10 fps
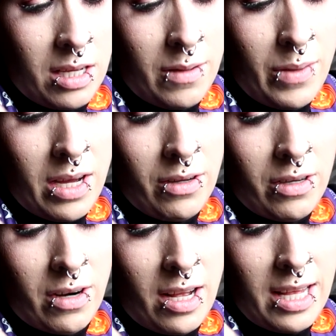come on
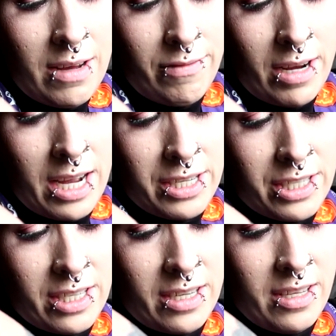crawl out
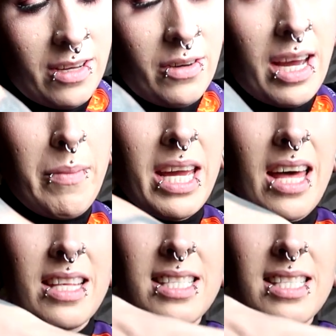fresh okay but yeah